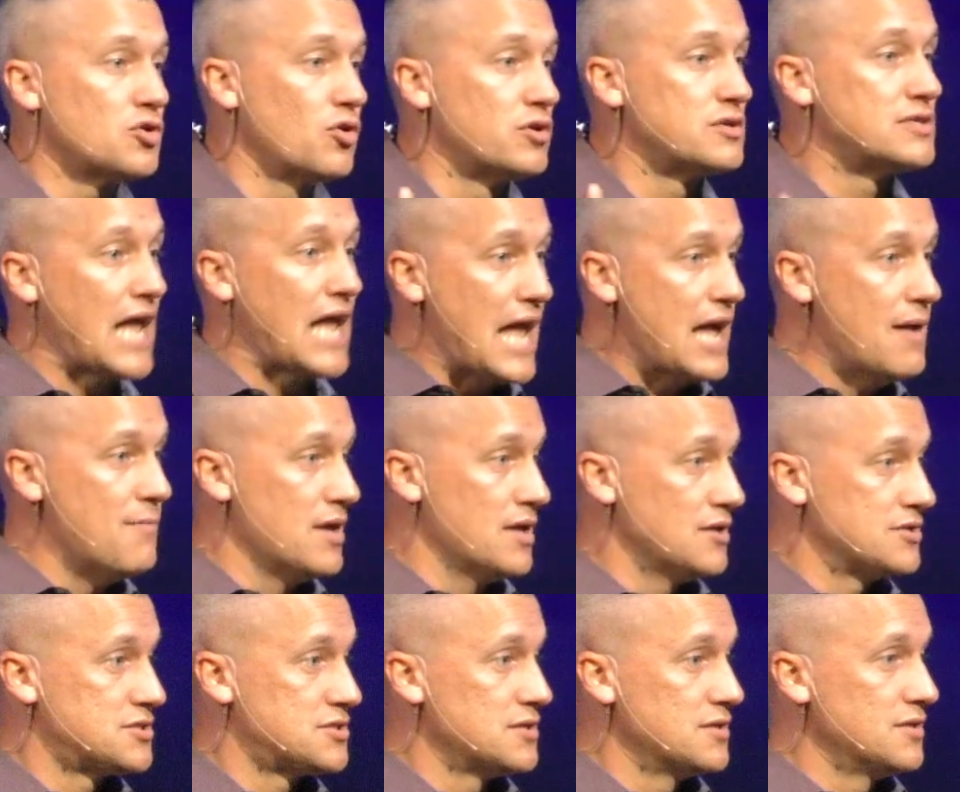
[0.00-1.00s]
or
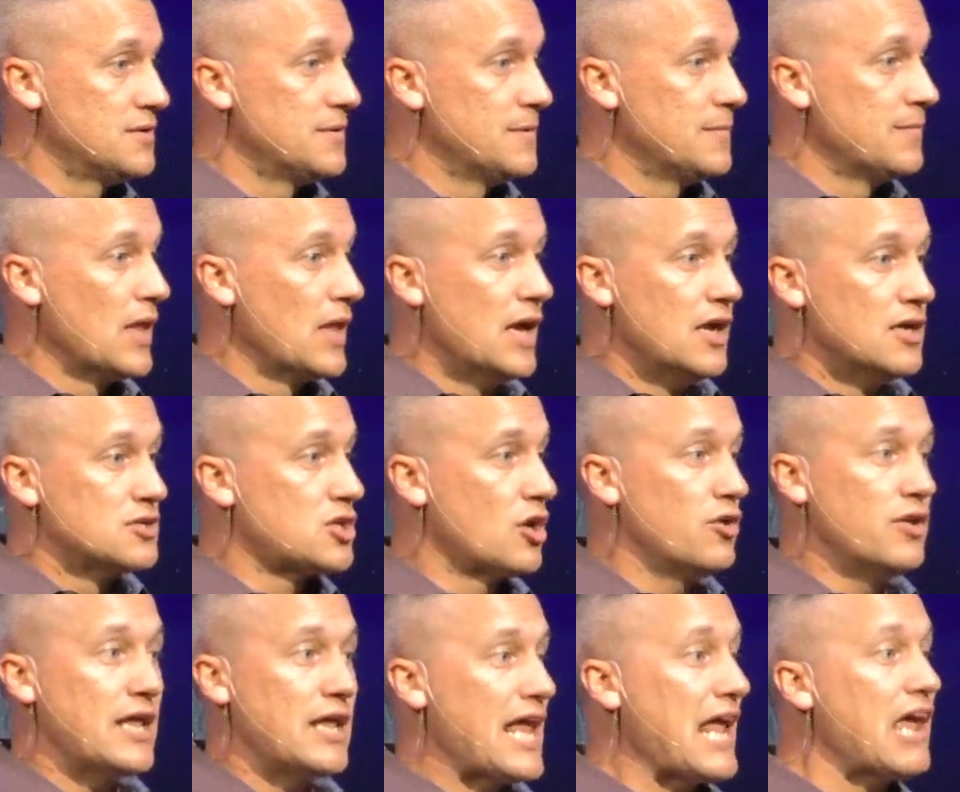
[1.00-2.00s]
damage, so
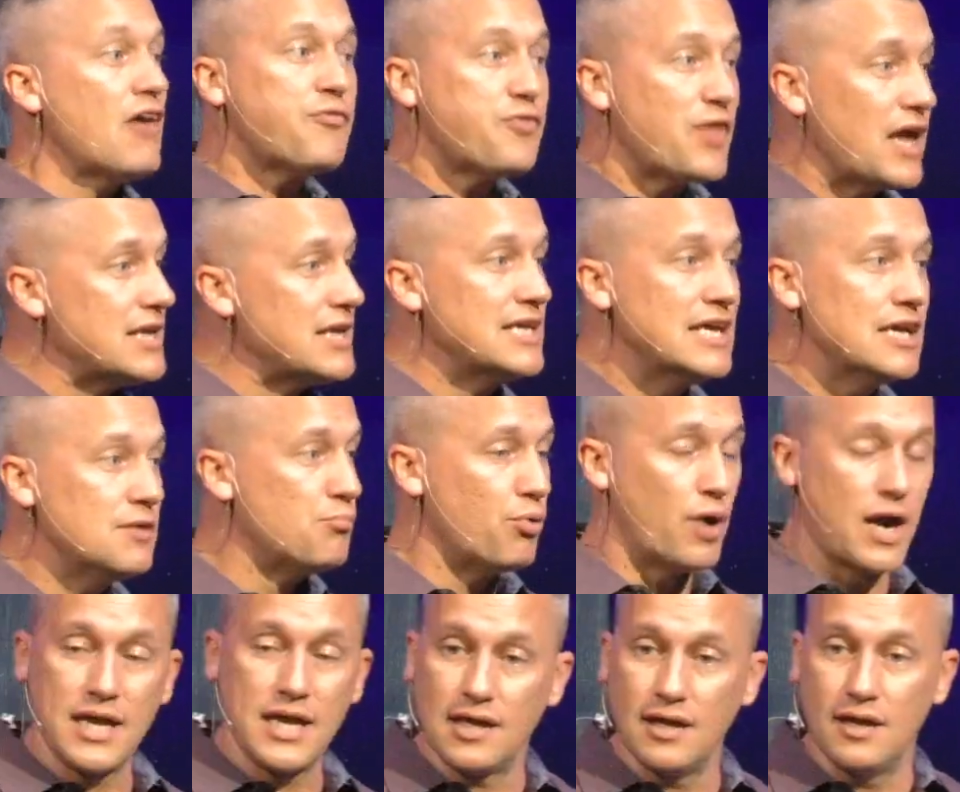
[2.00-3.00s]
that if they did
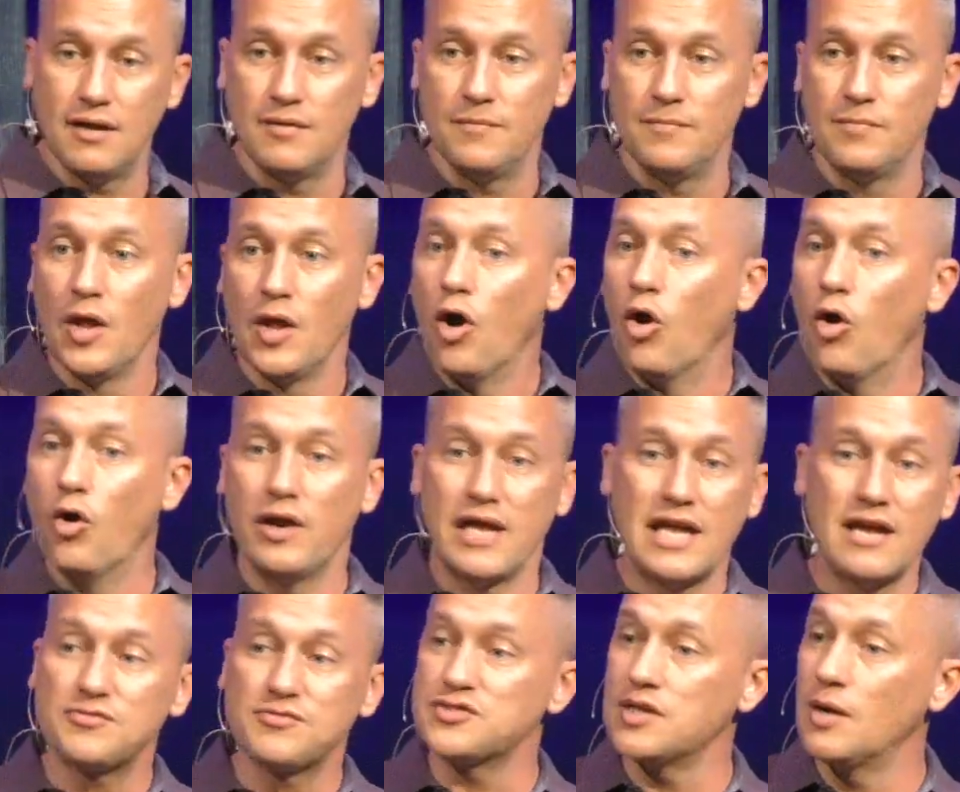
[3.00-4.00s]
break it, or
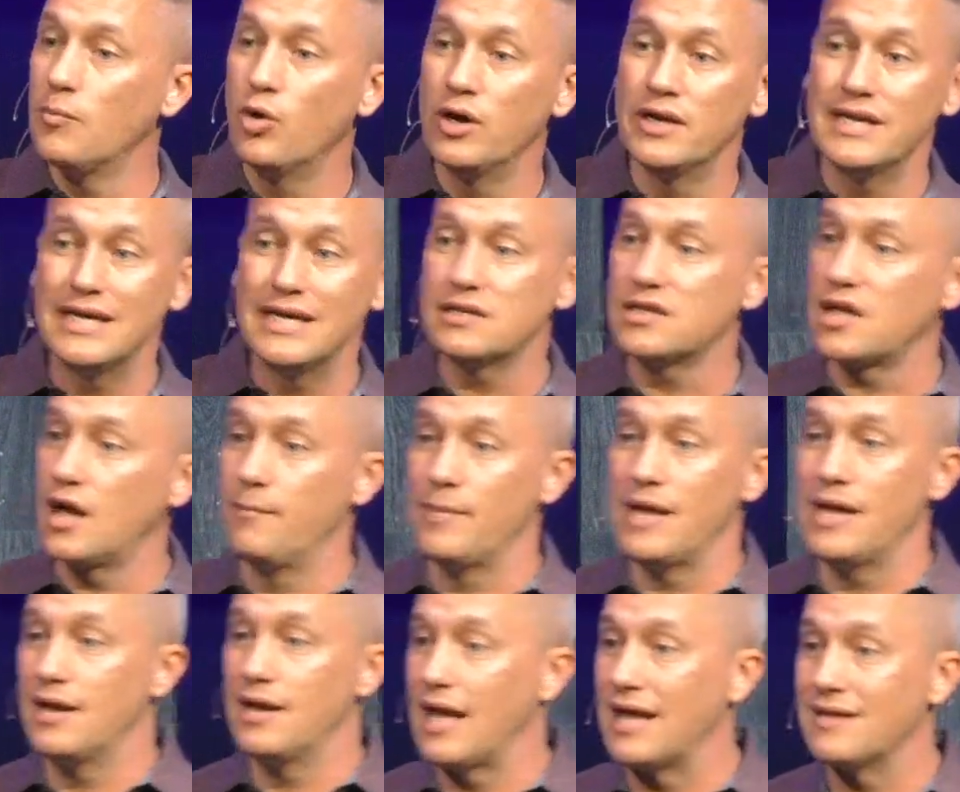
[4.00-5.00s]
if someone did come
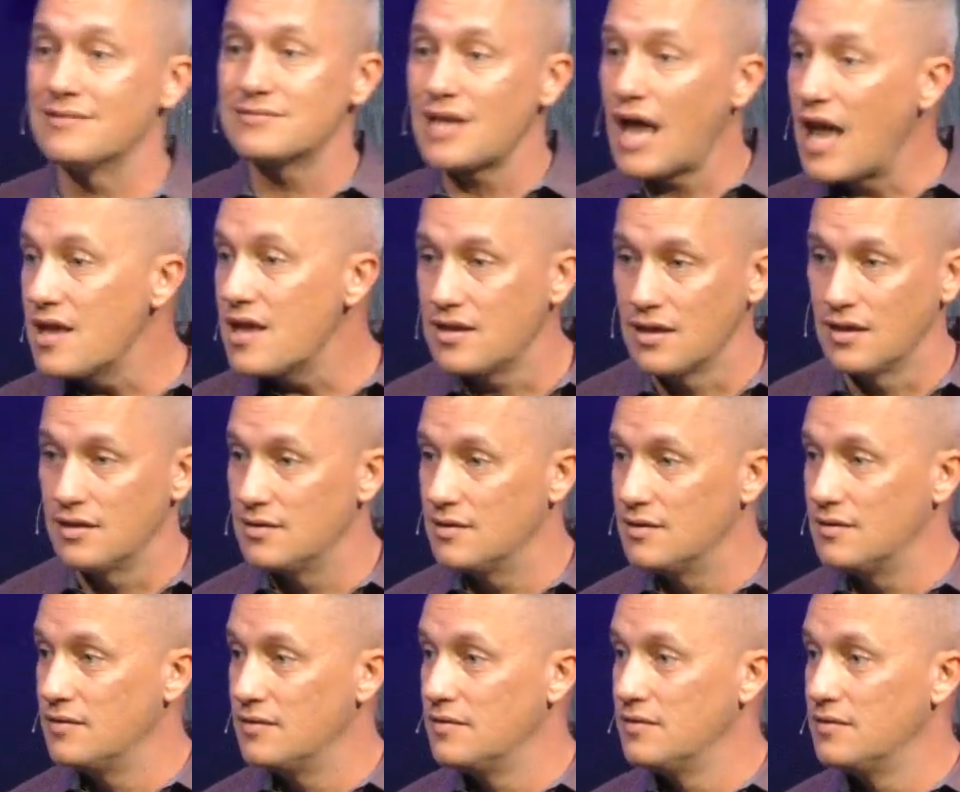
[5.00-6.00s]
in and take it,
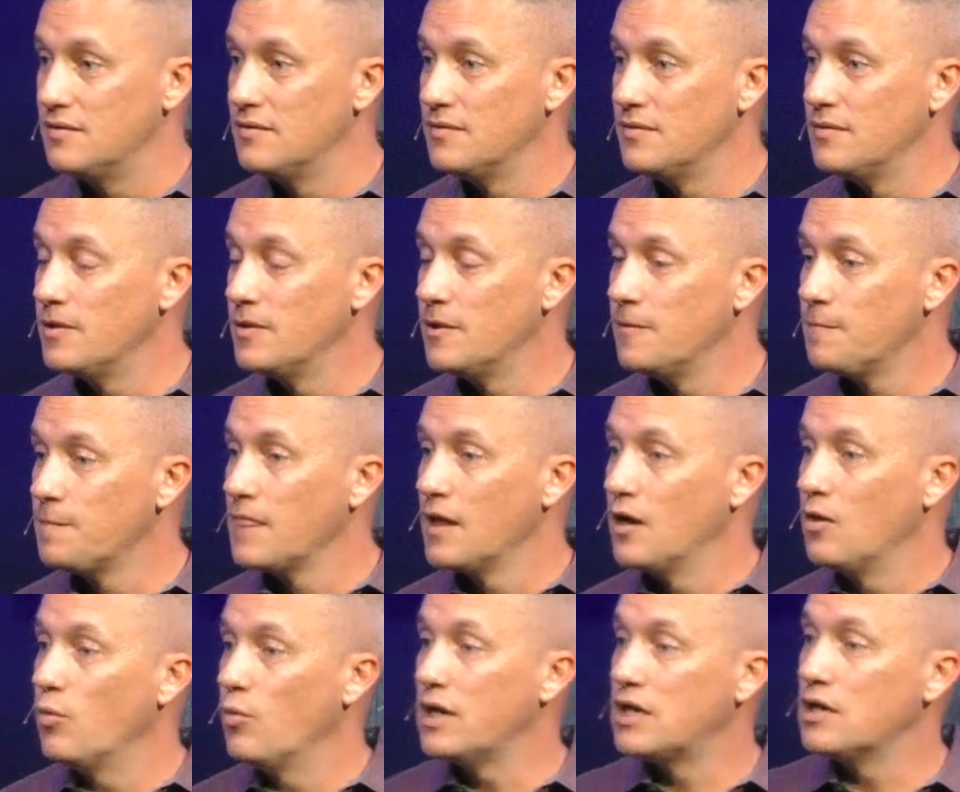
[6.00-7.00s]

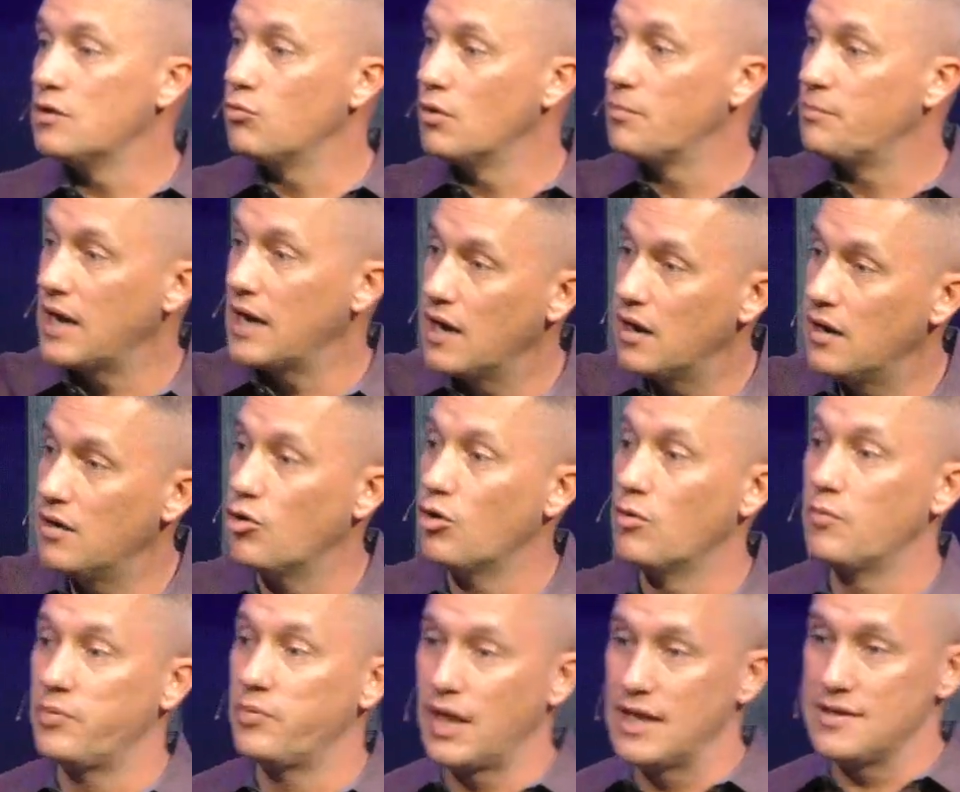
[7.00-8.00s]
we could repair it or
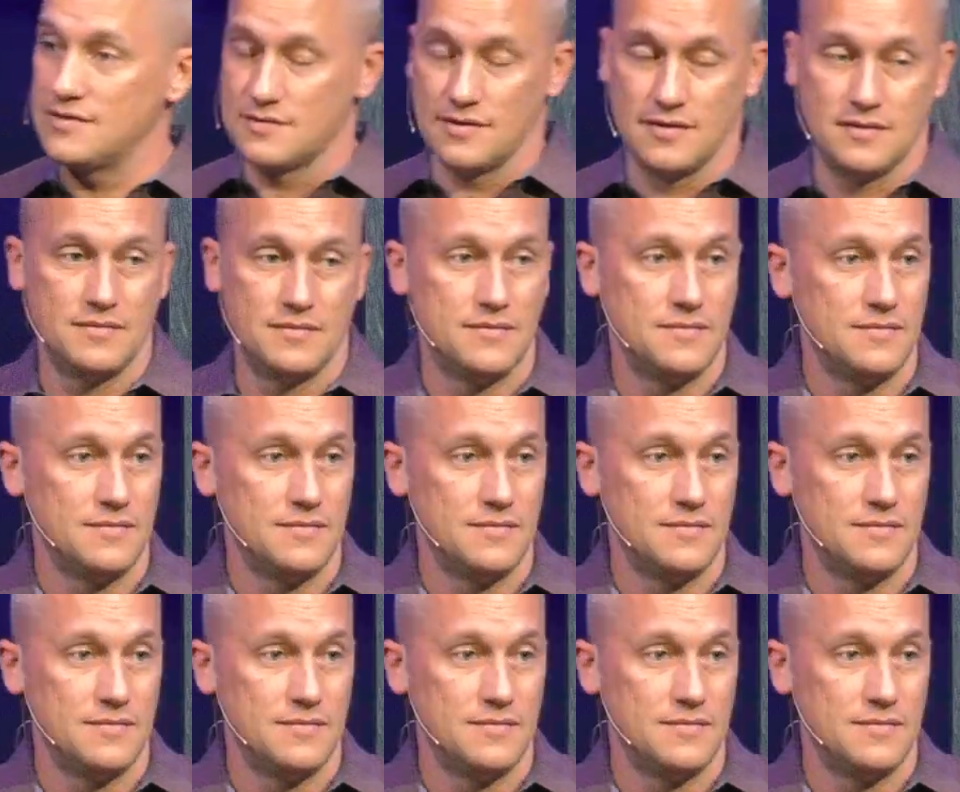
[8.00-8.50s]
replace it.